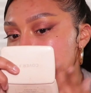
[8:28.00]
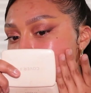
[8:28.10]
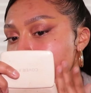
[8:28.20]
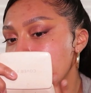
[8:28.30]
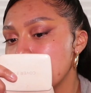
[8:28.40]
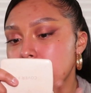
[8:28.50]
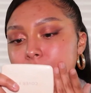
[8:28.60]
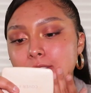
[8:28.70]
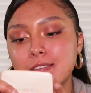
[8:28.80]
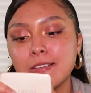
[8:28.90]
face mask
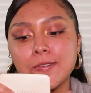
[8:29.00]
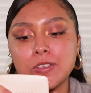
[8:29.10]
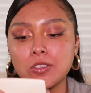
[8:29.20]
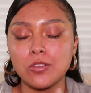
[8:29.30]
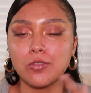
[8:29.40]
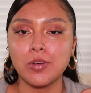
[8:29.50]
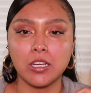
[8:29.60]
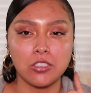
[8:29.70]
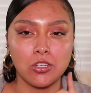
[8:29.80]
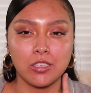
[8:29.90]
and stuff. So
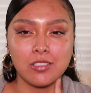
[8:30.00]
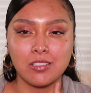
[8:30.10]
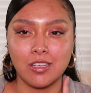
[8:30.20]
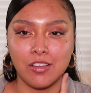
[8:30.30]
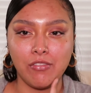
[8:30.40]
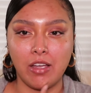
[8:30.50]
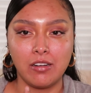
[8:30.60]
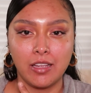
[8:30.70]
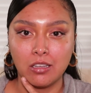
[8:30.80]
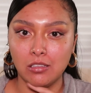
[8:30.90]
as y'all can see, I've had
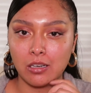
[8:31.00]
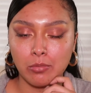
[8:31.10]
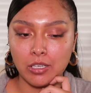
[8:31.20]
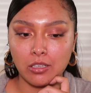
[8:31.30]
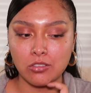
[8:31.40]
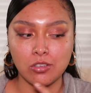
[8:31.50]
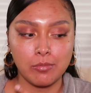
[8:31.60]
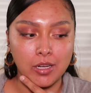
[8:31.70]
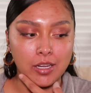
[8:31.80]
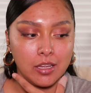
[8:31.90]
like a lot of breakouts on
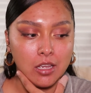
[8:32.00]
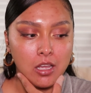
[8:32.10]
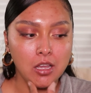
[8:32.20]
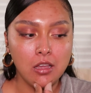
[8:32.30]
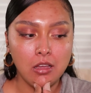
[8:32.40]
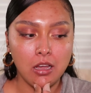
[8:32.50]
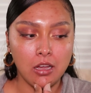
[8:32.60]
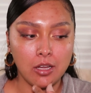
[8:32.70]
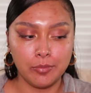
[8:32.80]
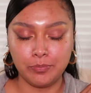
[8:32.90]
my
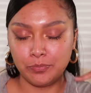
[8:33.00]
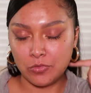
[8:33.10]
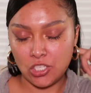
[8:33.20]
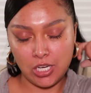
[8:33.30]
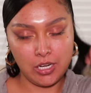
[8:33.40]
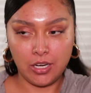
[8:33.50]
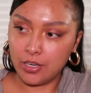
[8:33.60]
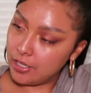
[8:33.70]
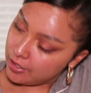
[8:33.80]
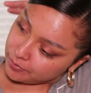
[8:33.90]
chin
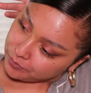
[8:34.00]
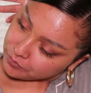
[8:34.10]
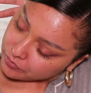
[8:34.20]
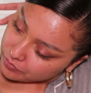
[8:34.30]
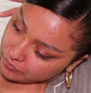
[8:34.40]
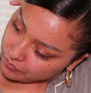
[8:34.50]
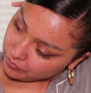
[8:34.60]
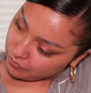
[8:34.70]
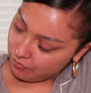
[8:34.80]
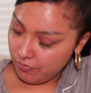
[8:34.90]
area
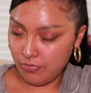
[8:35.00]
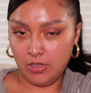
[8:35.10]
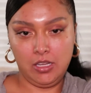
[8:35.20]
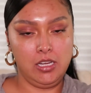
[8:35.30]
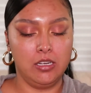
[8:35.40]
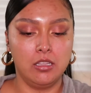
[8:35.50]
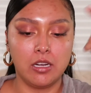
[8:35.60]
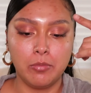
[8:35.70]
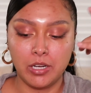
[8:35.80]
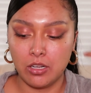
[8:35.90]
and a lot
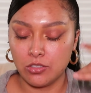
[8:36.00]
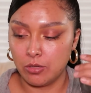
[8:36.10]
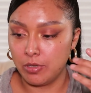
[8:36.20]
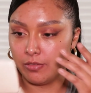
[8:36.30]
of breakouts on my